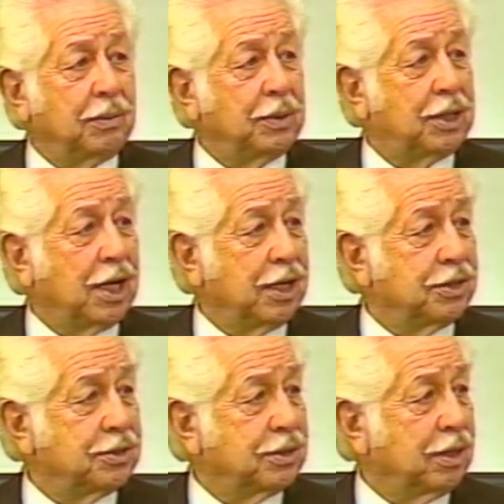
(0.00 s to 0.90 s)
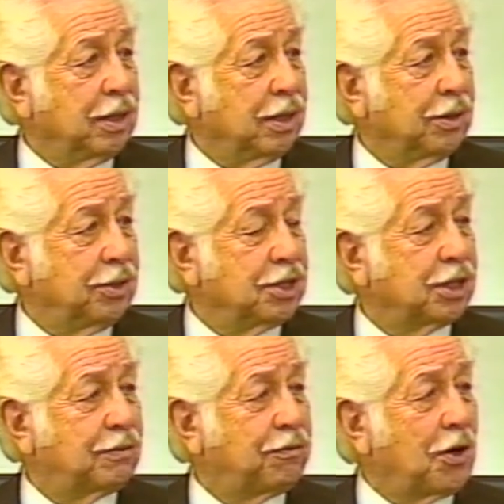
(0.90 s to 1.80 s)
because this
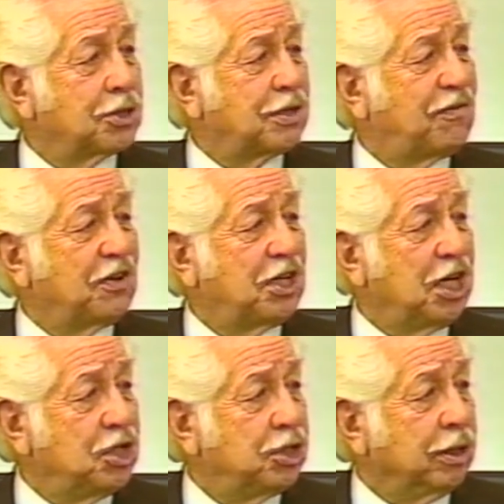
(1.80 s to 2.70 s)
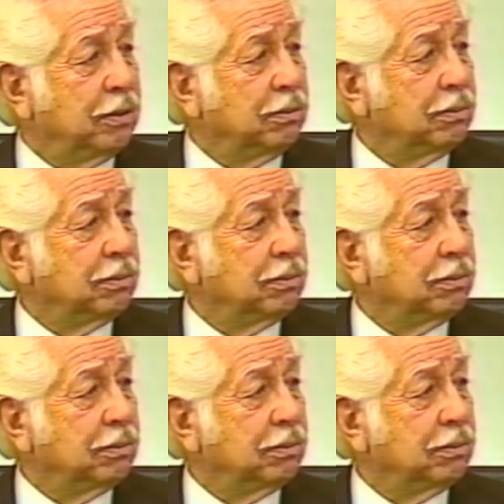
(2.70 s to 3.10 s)
is falsification.